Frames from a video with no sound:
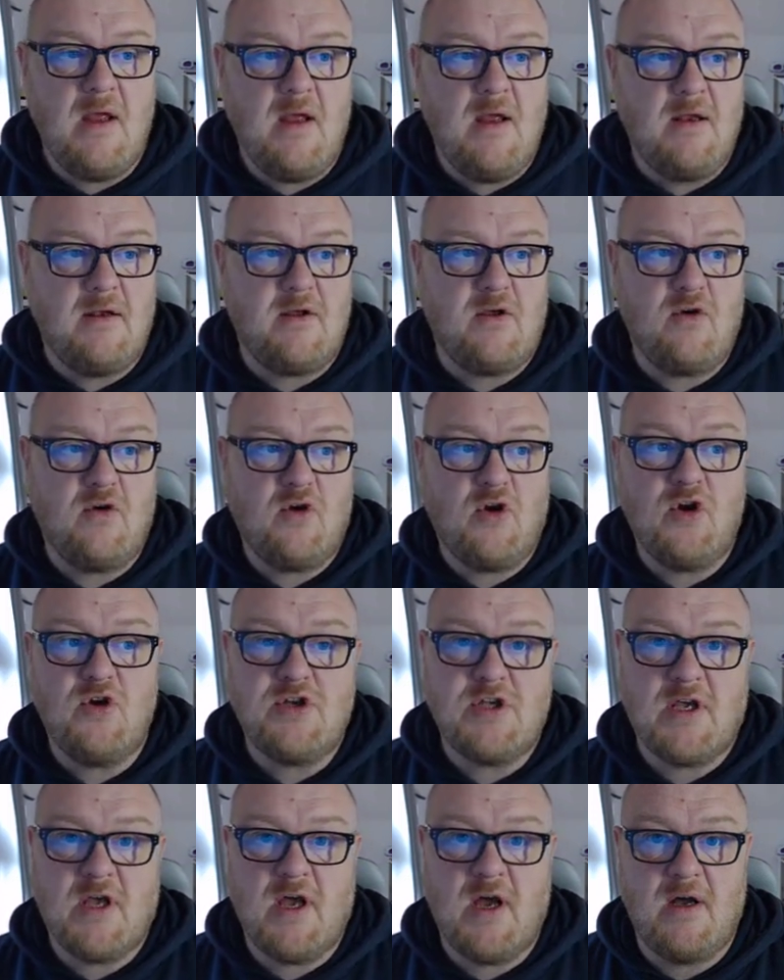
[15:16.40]
Now you
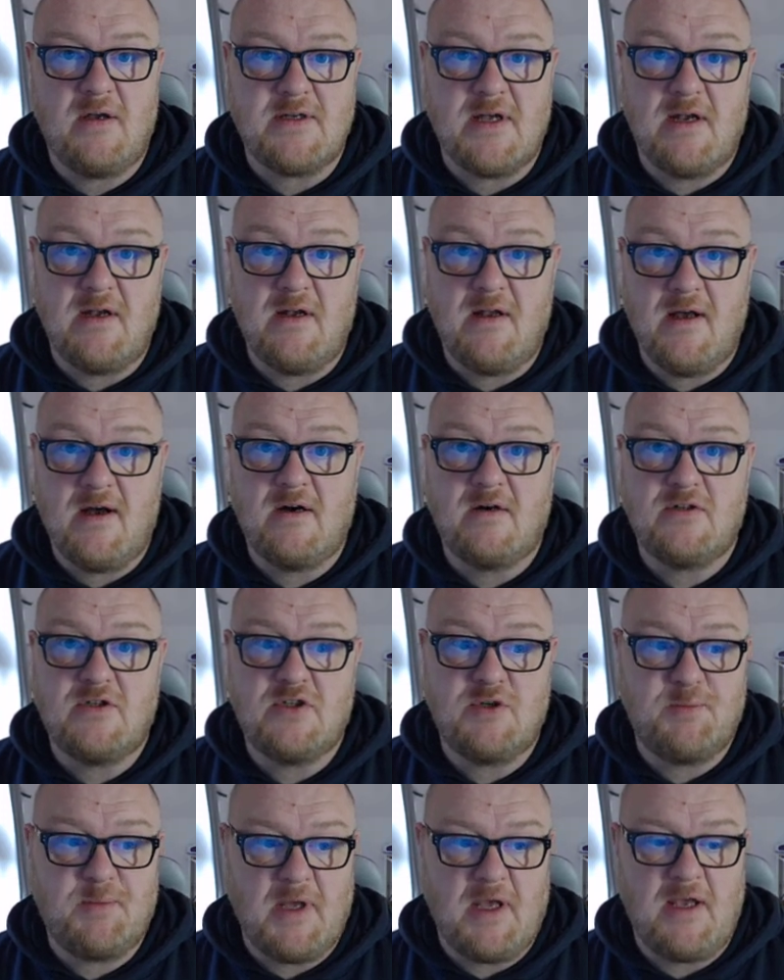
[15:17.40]
could cut a
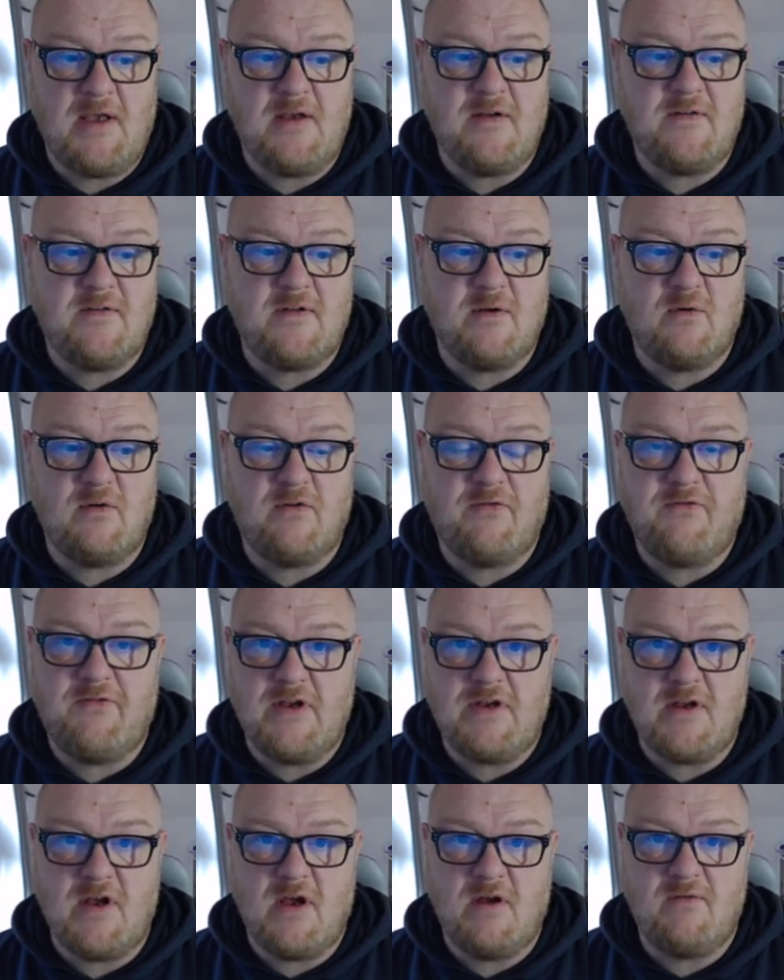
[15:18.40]
large piece that will
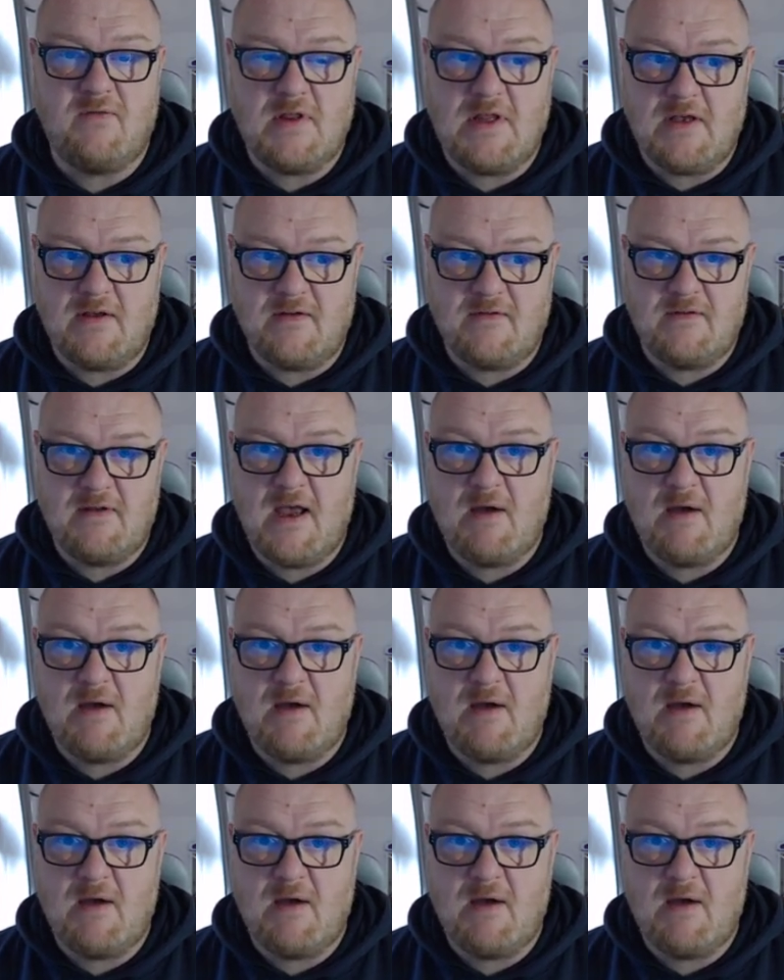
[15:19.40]
fit over this.